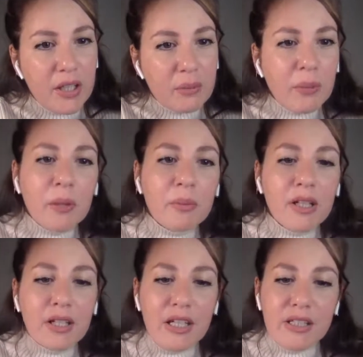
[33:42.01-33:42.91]
It might
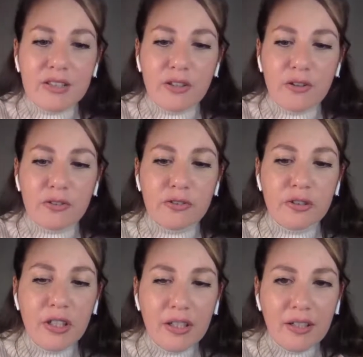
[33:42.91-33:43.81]
be a case
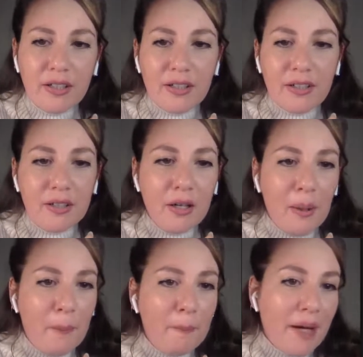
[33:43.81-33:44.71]
of a